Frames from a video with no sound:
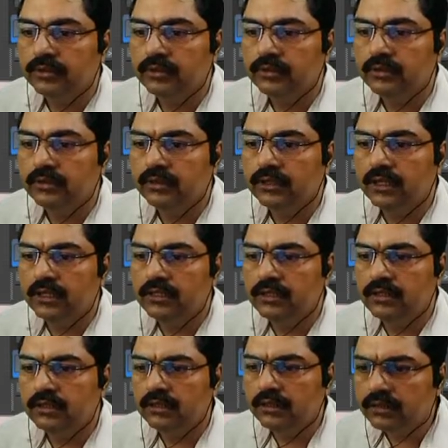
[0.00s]
See, there is
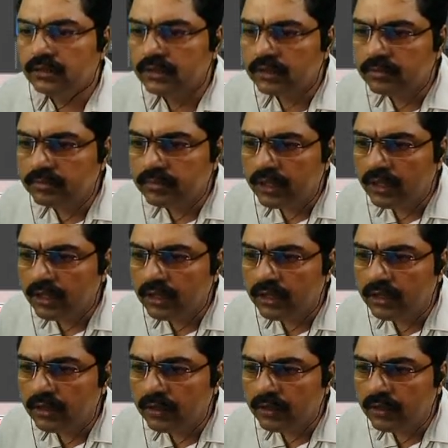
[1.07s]

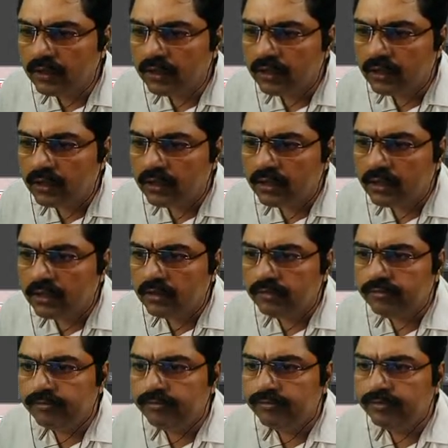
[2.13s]
something
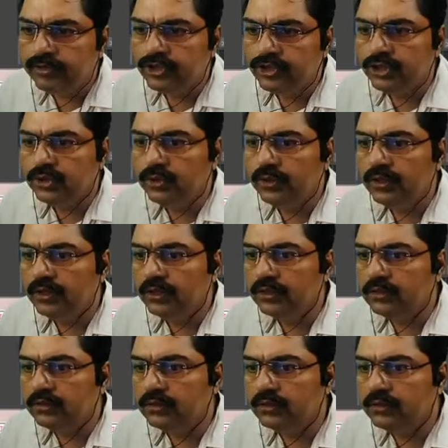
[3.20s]
fishy going.
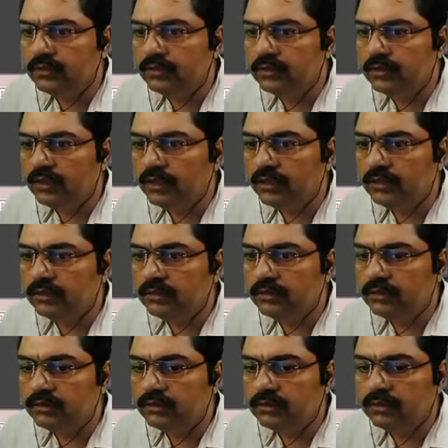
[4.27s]
Like
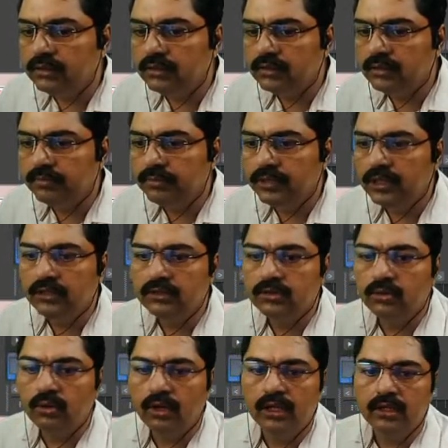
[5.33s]
there's something
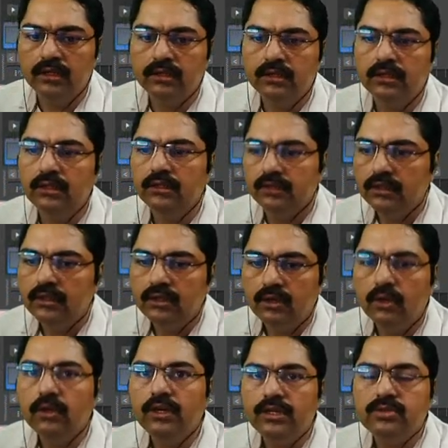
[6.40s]
rolling.
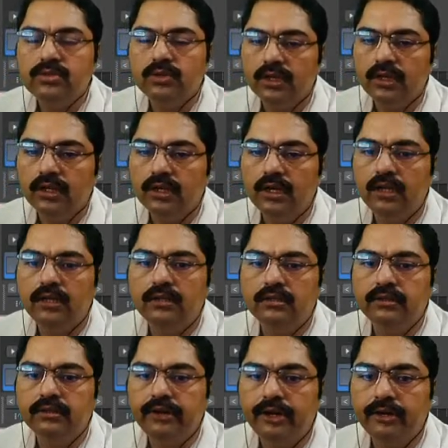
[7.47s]
Okay, it's okay. I'll
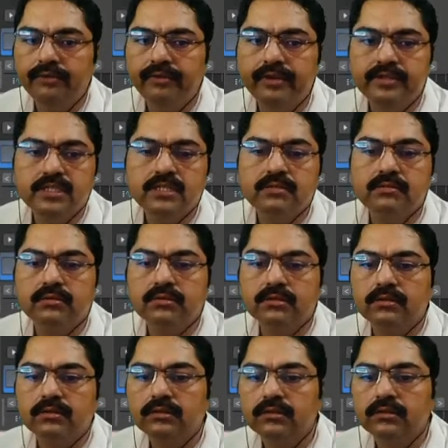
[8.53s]
try to fix this.
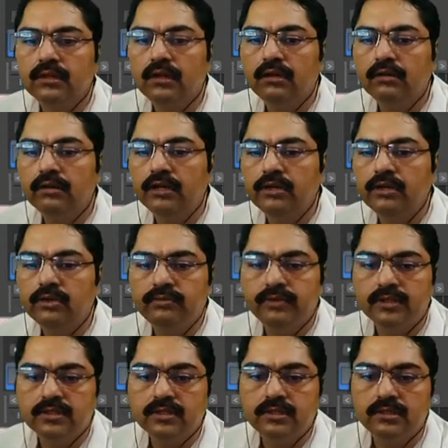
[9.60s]
I'll try to
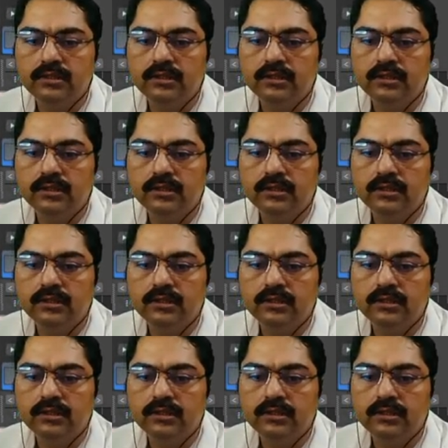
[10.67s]
fix it.